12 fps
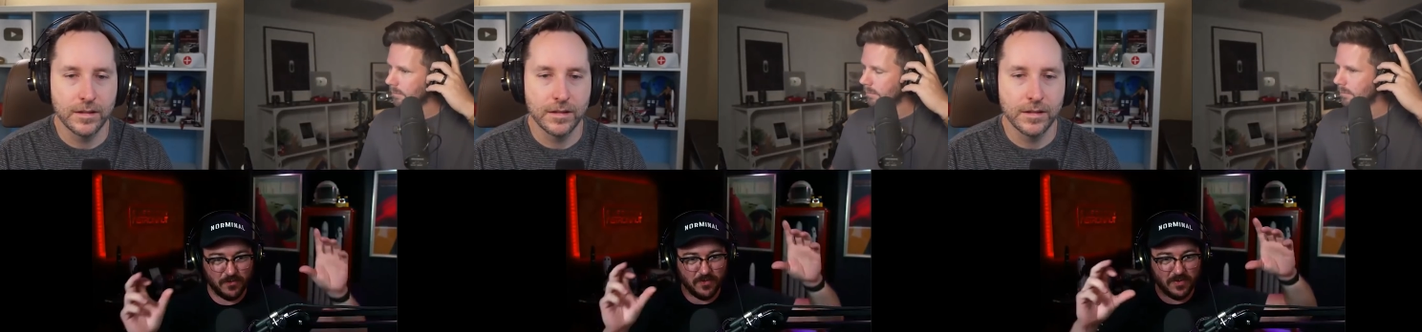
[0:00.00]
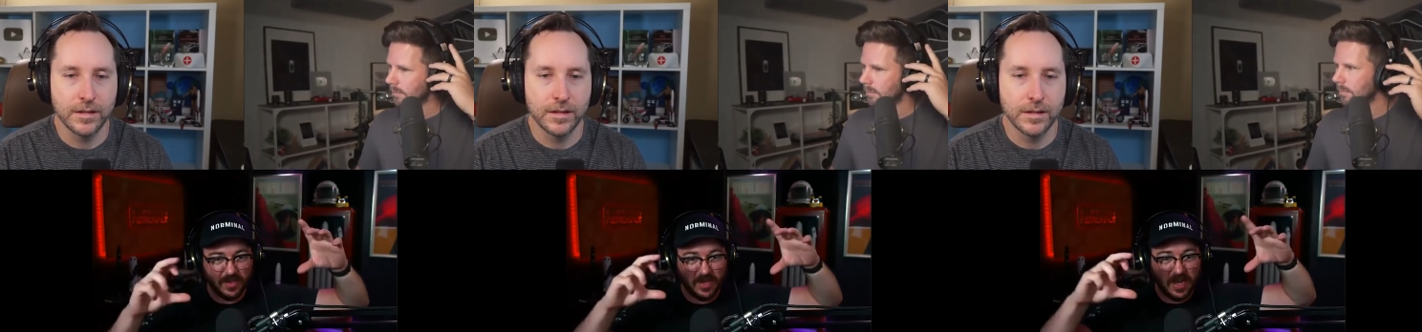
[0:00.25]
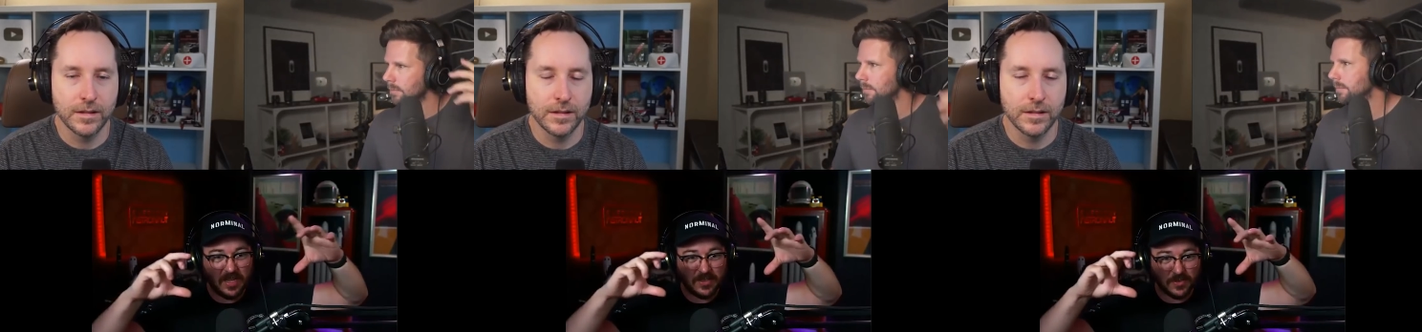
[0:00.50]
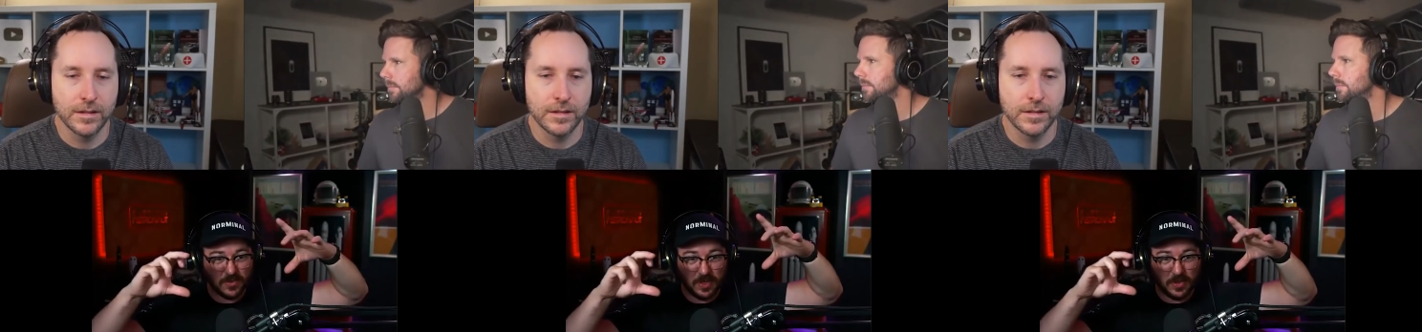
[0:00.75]
Speaker 1: the
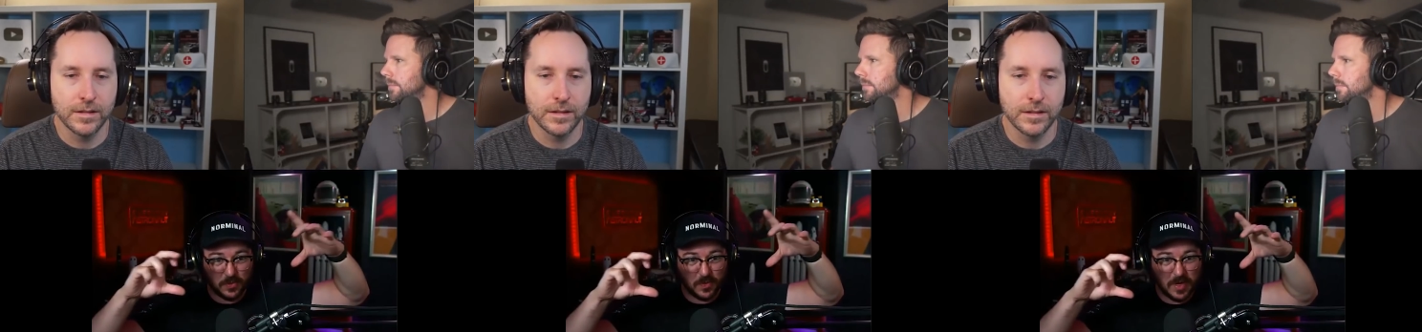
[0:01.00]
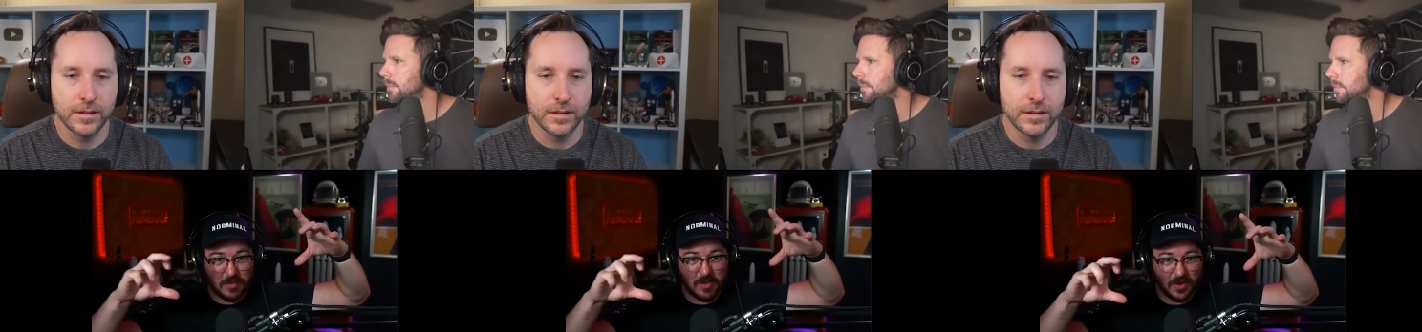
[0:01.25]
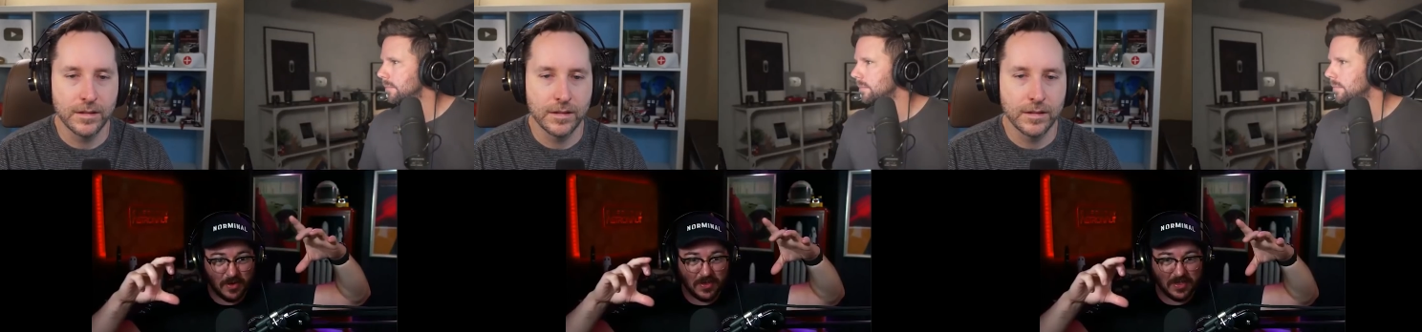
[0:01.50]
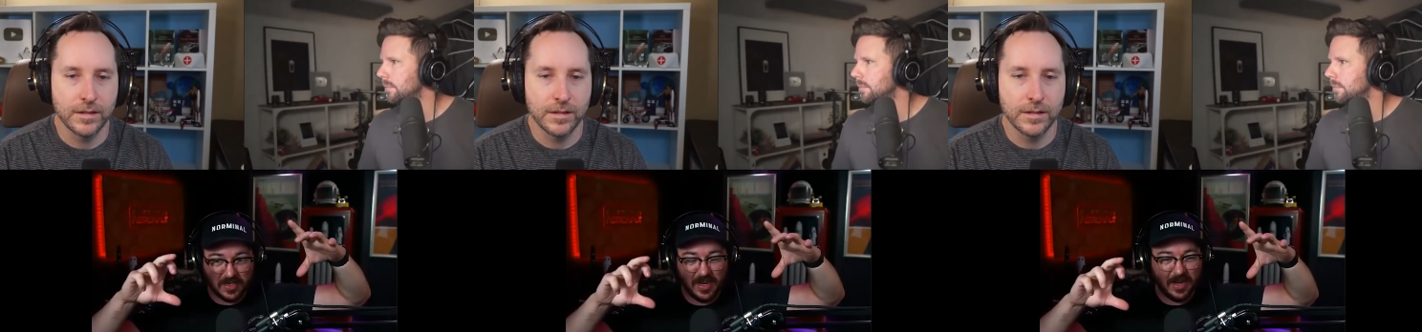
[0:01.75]
nozzles are like three meters
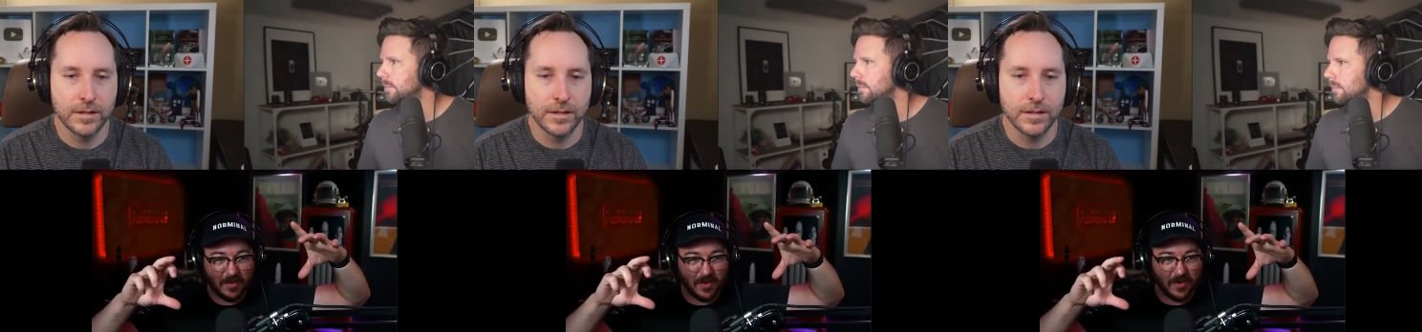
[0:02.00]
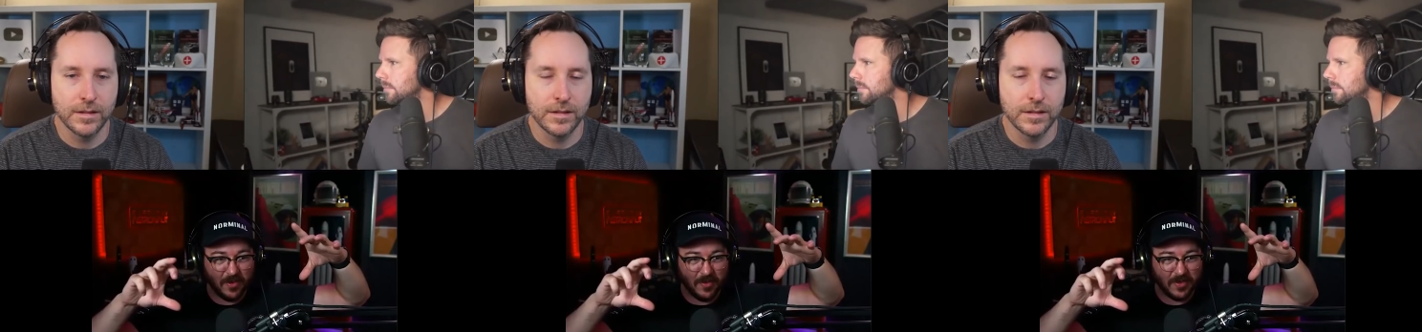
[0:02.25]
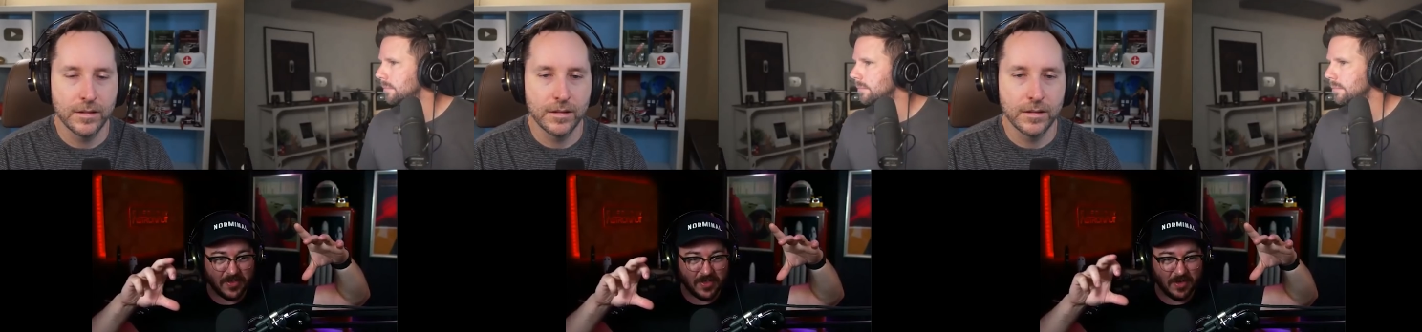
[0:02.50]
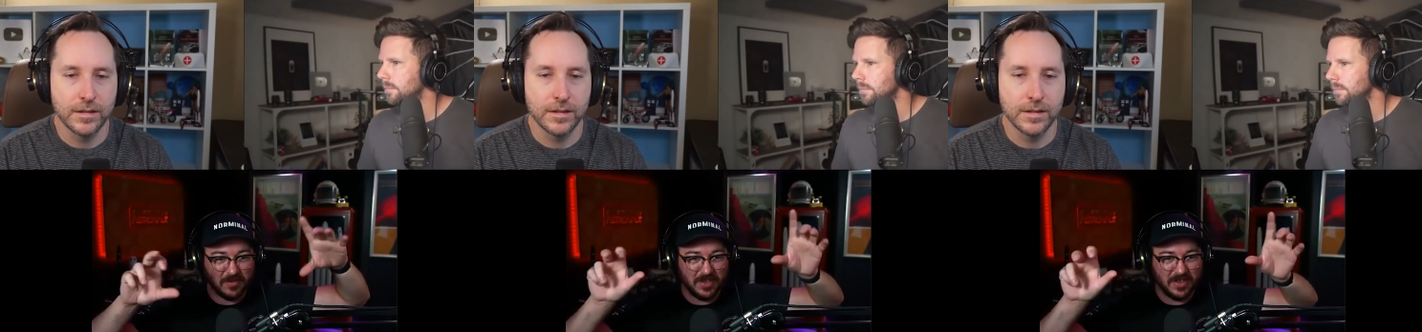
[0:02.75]
in diameter almost or
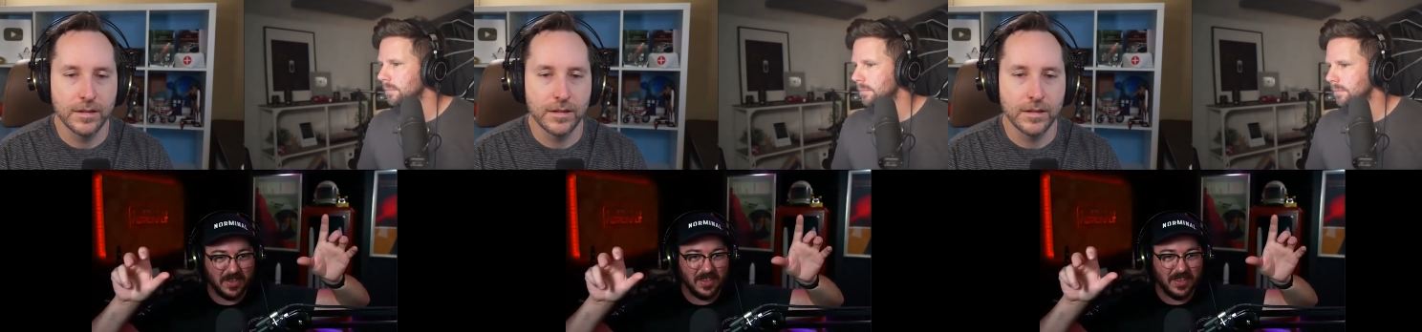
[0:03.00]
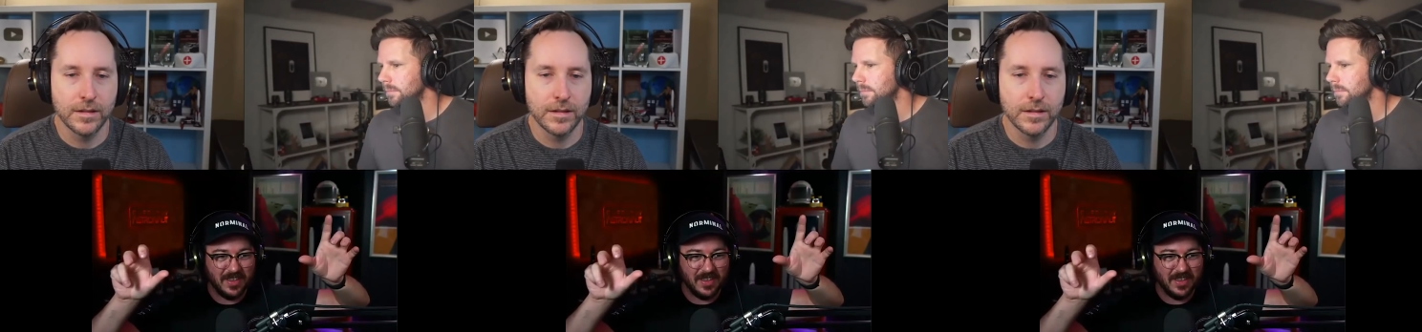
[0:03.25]
something.